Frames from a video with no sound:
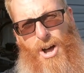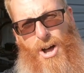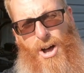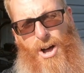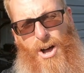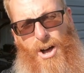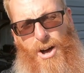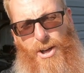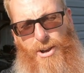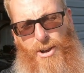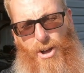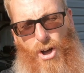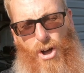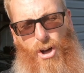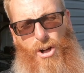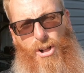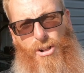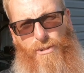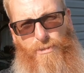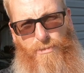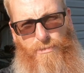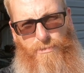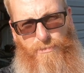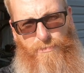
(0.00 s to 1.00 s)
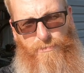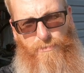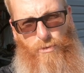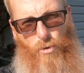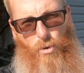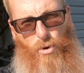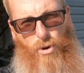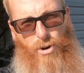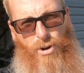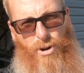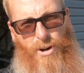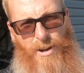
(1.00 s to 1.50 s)
on all
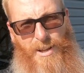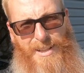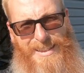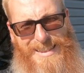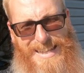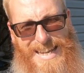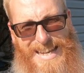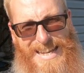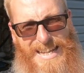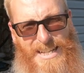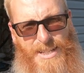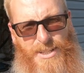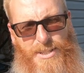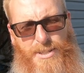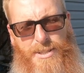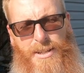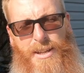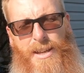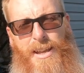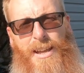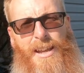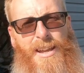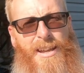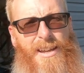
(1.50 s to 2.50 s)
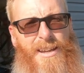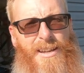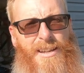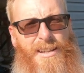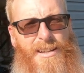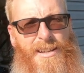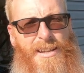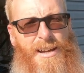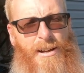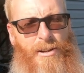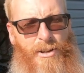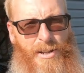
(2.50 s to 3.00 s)
four lights,
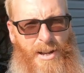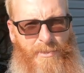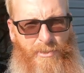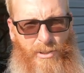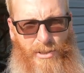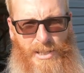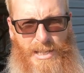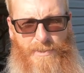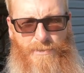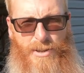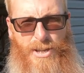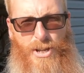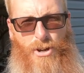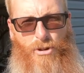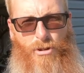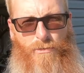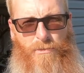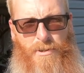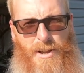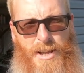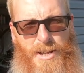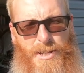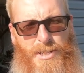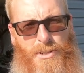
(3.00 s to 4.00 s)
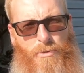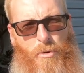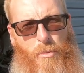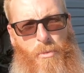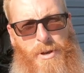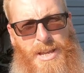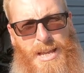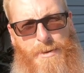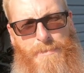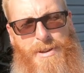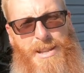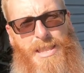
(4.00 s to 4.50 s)
and I'm gonna have to leave it here overnight, so when
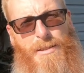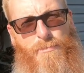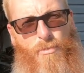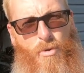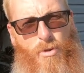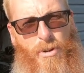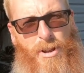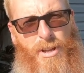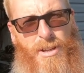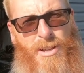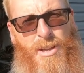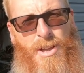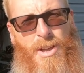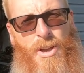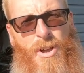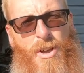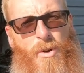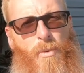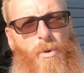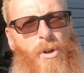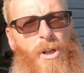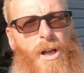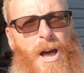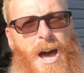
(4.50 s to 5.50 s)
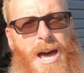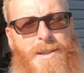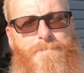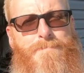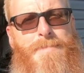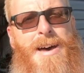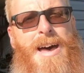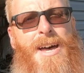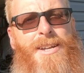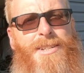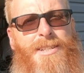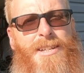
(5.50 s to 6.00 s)
we come in in the morning, we'll
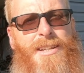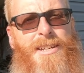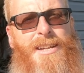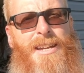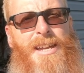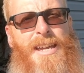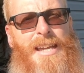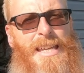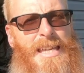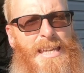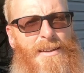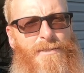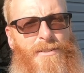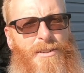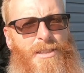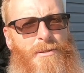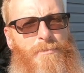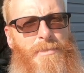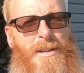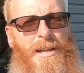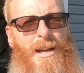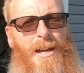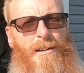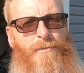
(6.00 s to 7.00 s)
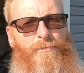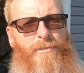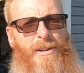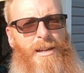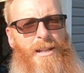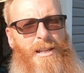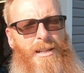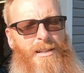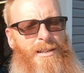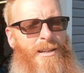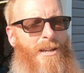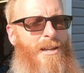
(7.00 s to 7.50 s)
unmask it and give you the big
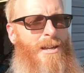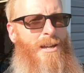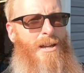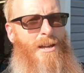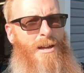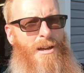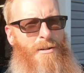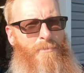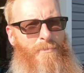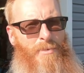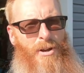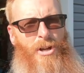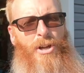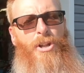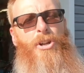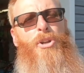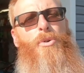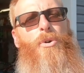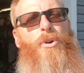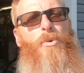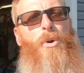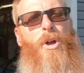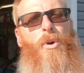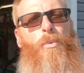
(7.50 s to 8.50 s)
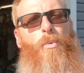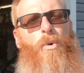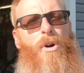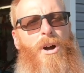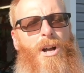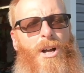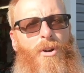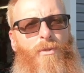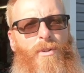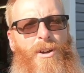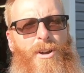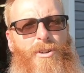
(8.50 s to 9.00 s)
unveiling. But I'm gonna do a quick
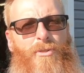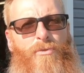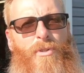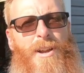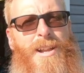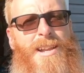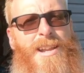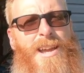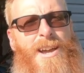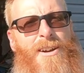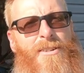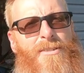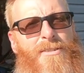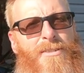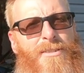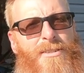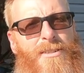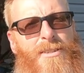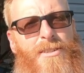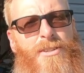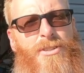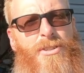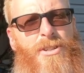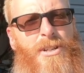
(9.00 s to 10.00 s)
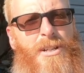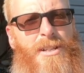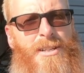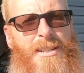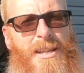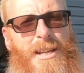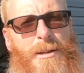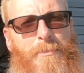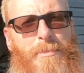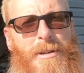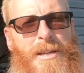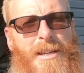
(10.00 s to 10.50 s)
walk around right now so you can
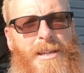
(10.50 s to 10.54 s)
take a peek.